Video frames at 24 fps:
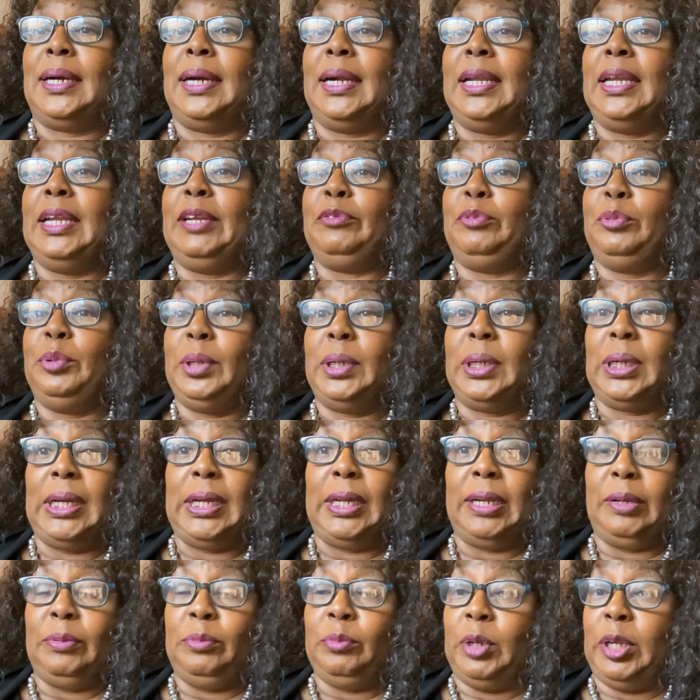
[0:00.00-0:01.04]
if we're
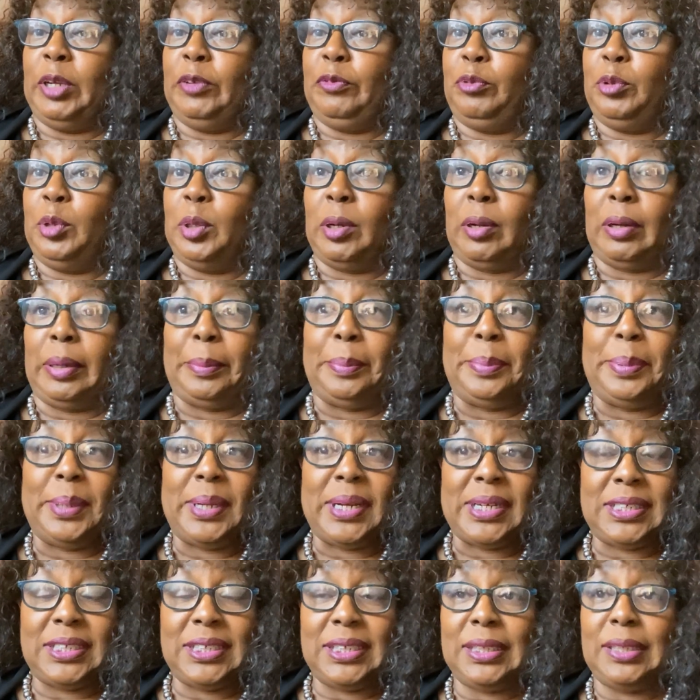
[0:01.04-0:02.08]
on a
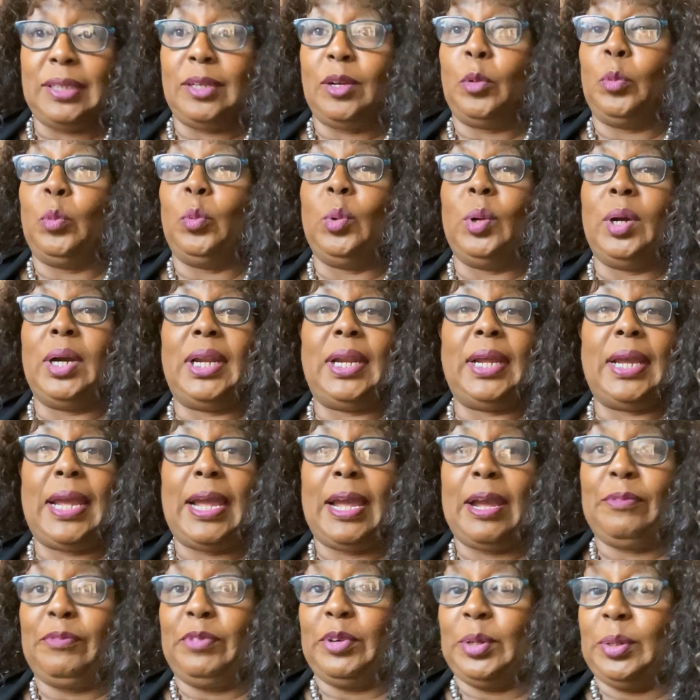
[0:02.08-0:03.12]
budget,
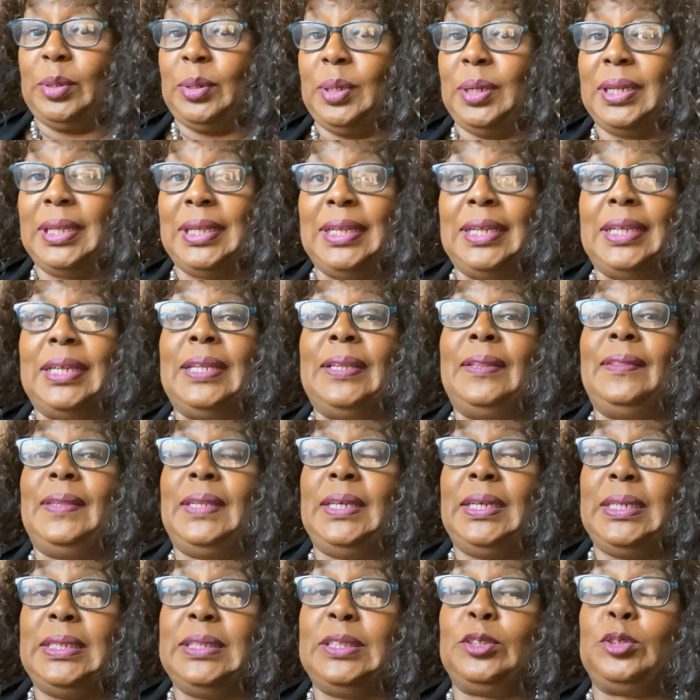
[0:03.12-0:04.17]
whatever,
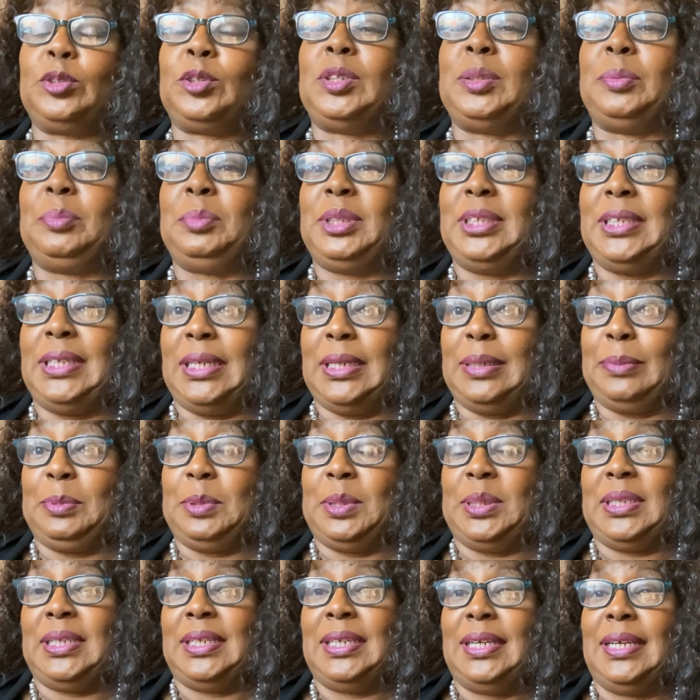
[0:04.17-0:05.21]
these are some
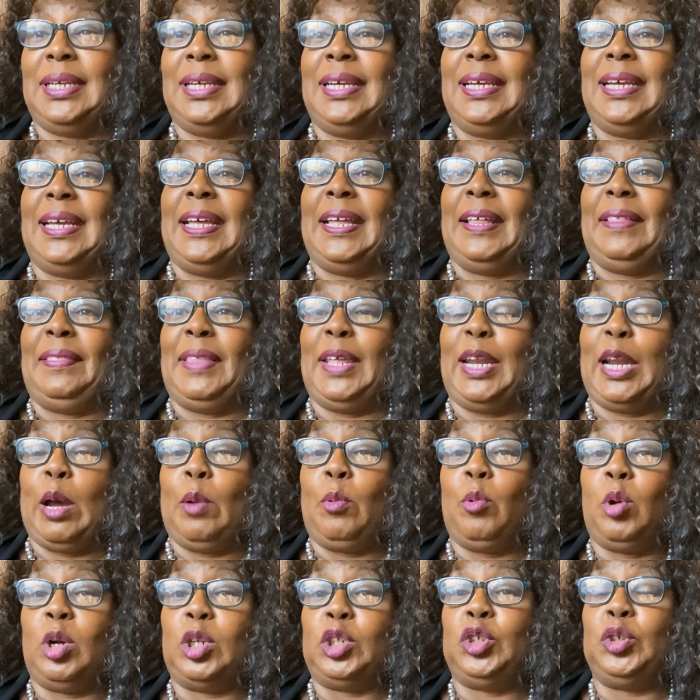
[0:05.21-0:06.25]
tips that I
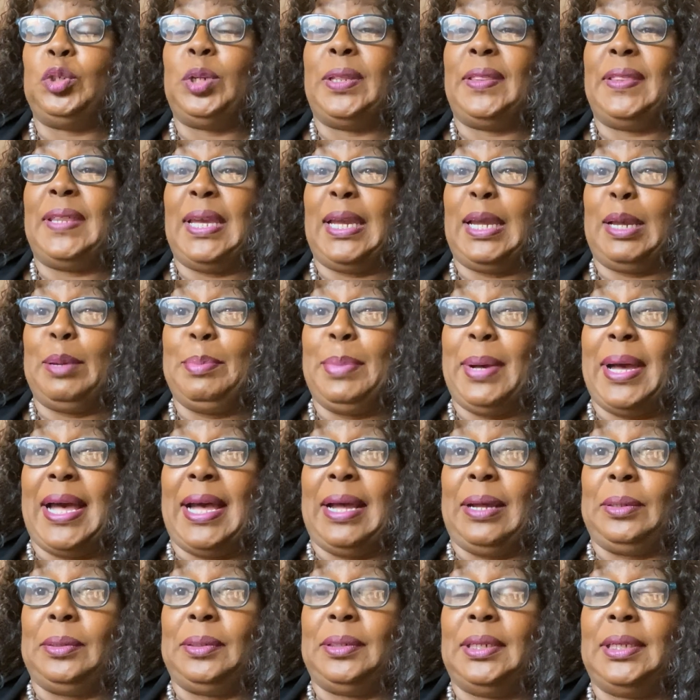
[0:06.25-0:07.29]
want you to think
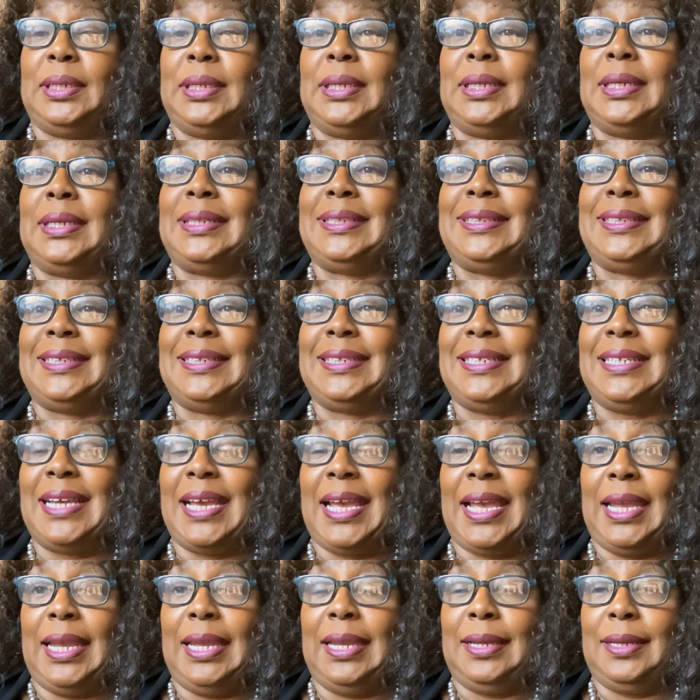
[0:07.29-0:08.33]
about
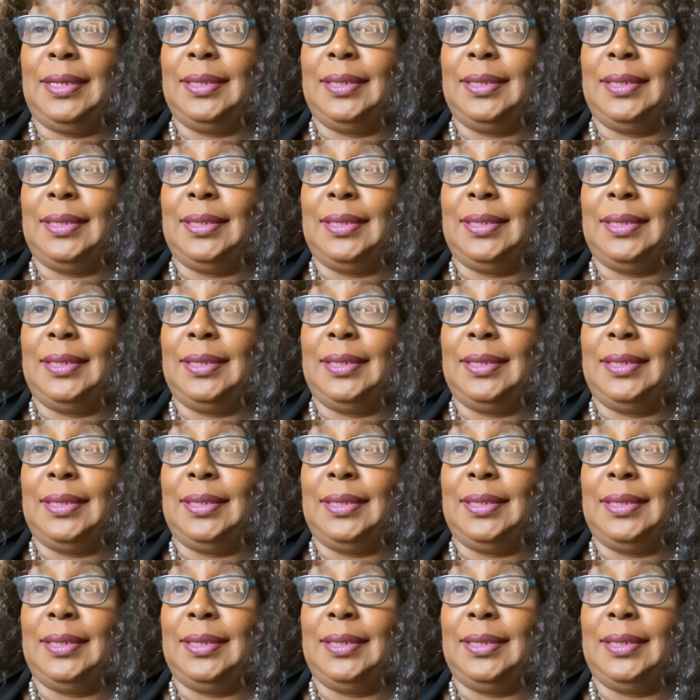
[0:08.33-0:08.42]
today.